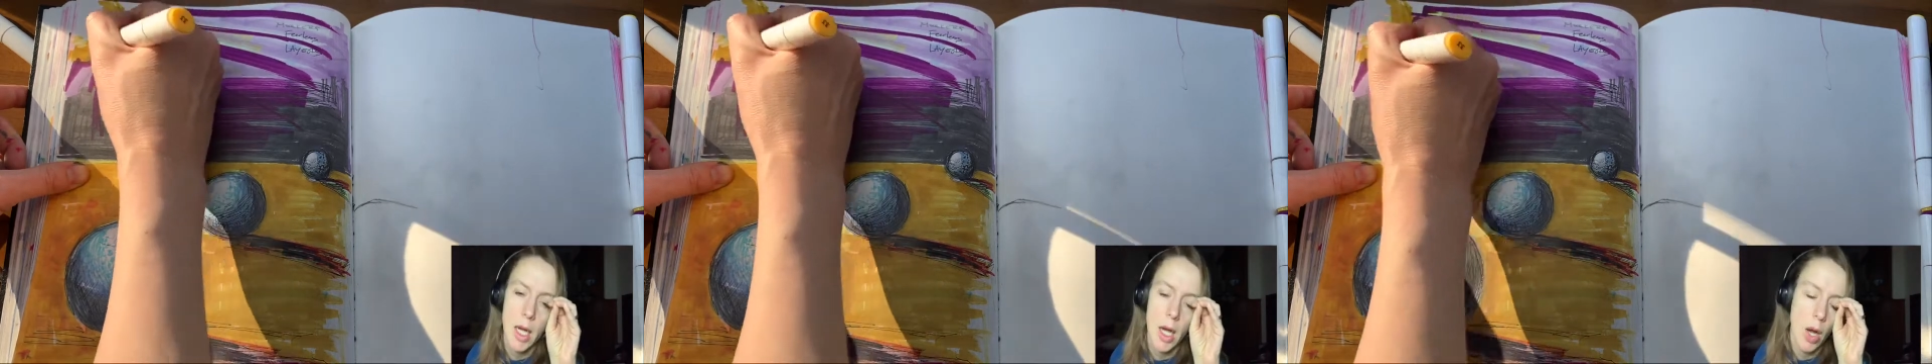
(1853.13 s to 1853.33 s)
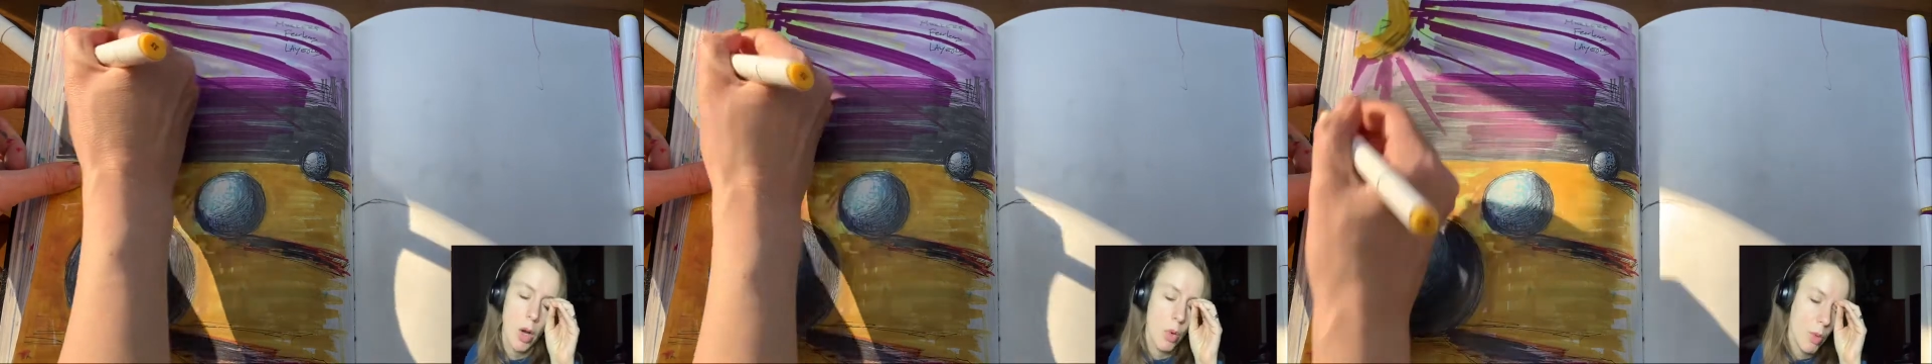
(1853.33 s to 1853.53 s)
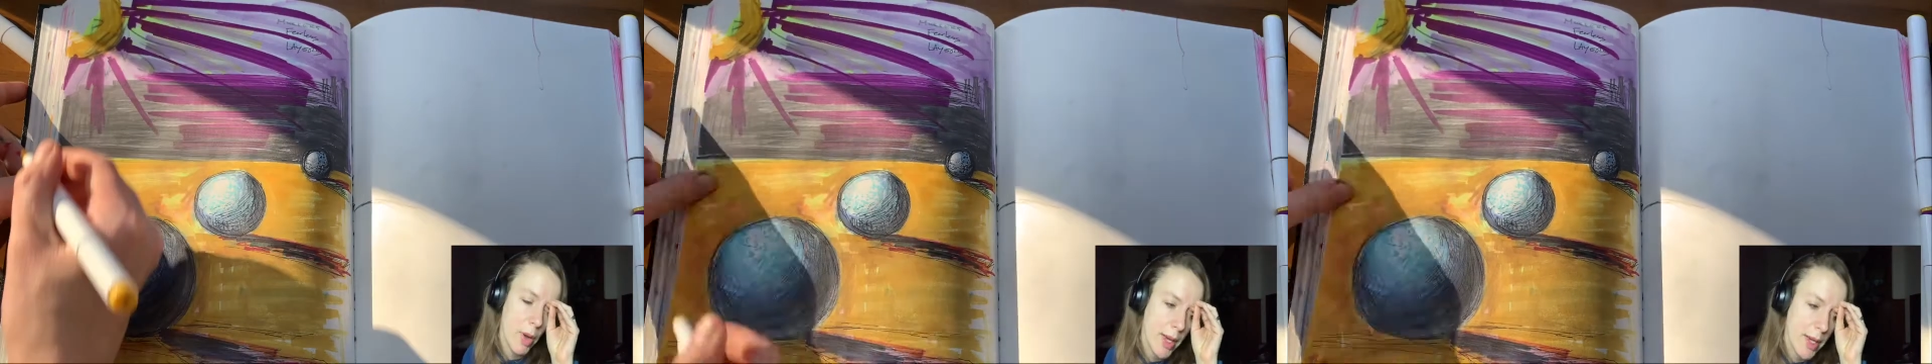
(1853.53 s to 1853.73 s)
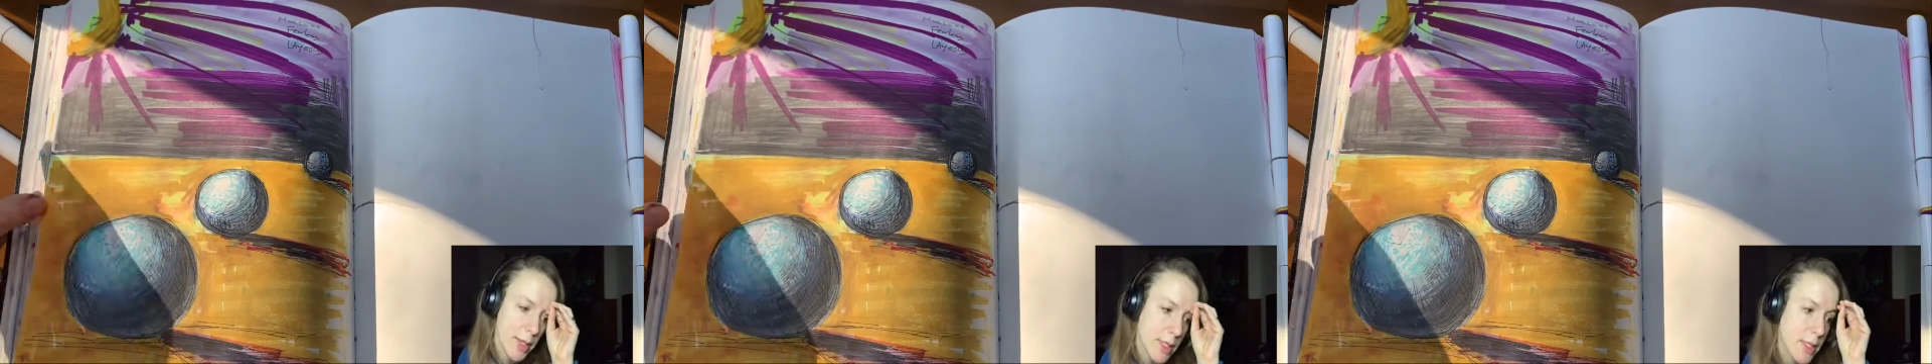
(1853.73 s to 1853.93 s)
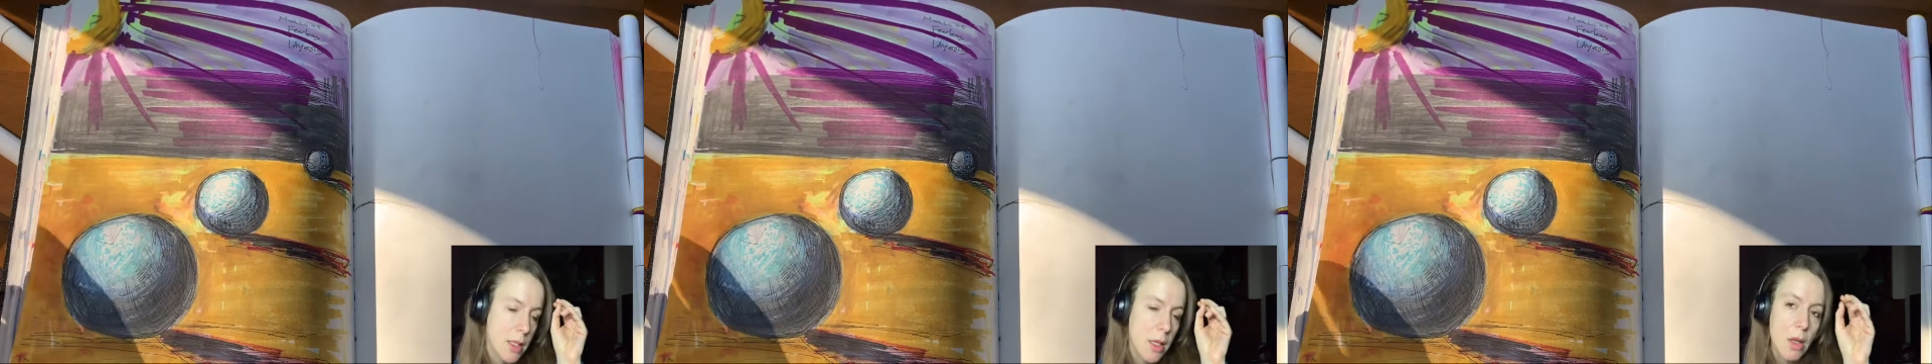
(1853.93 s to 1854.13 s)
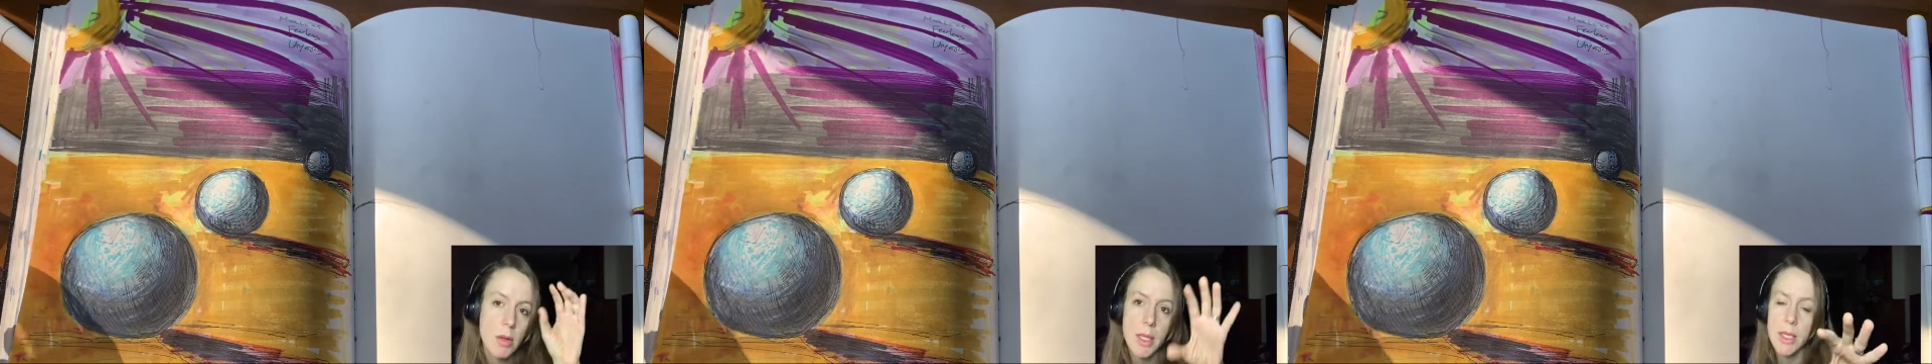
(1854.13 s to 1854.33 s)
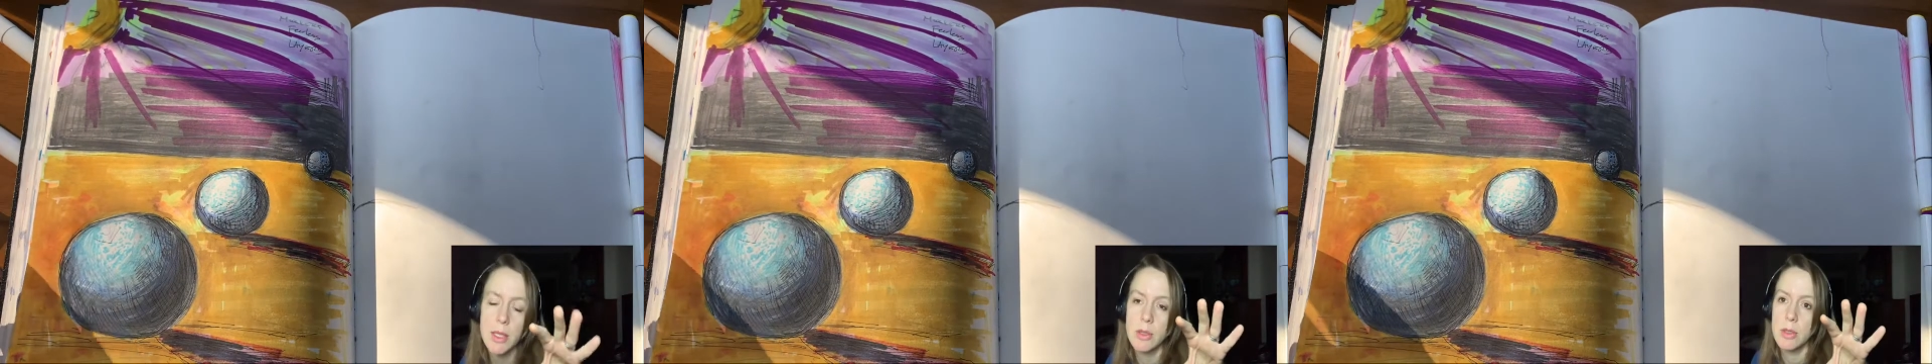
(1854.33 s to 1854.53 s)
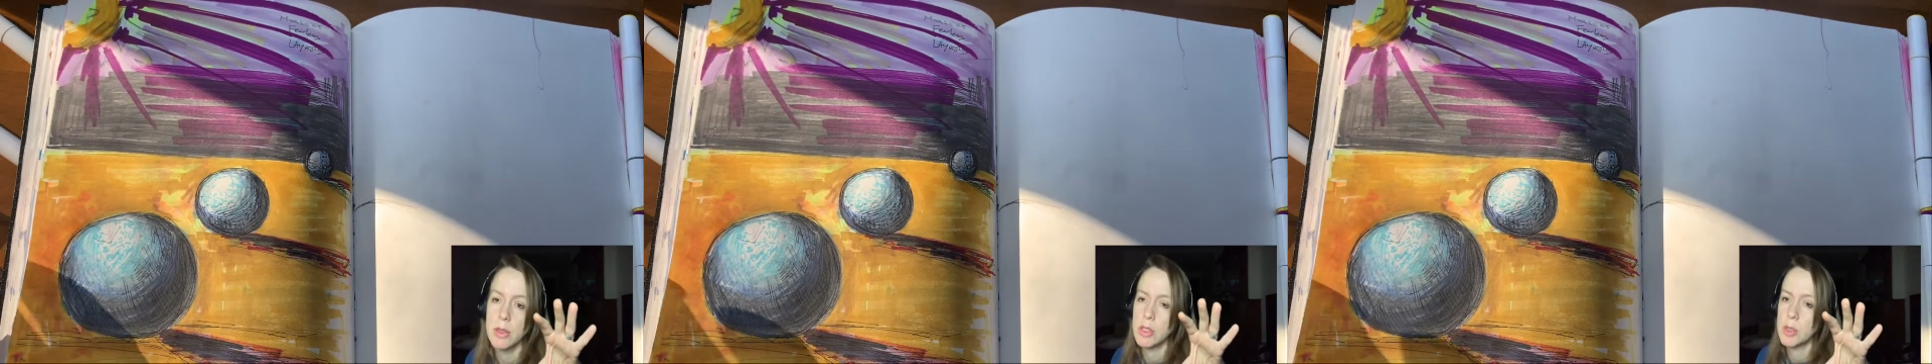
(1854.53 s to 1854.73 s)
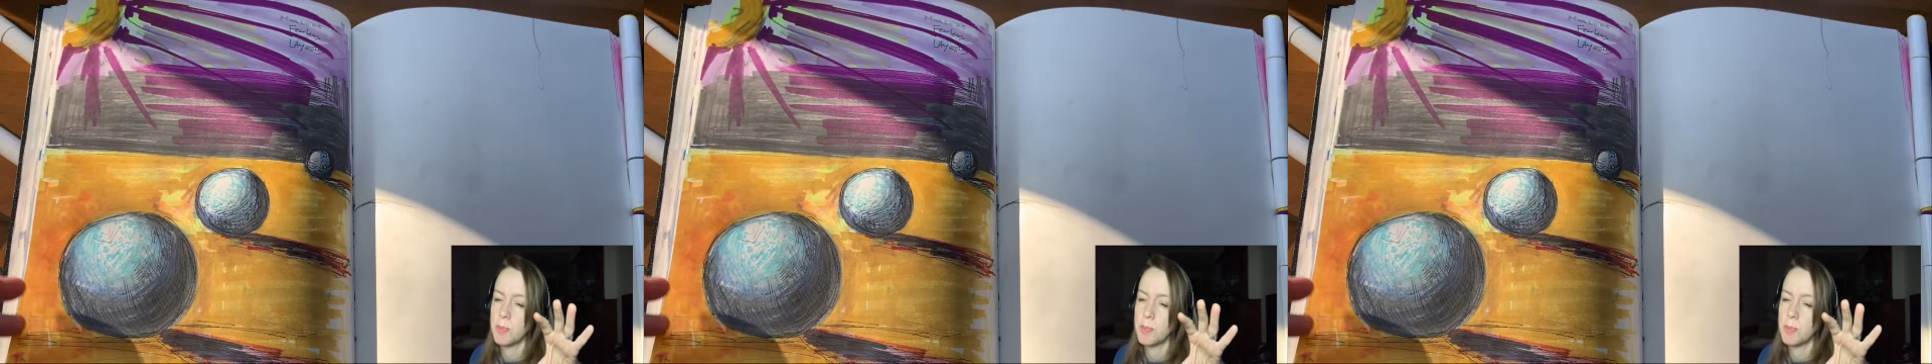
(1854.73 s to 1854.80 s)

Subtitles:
a way to slowly introduce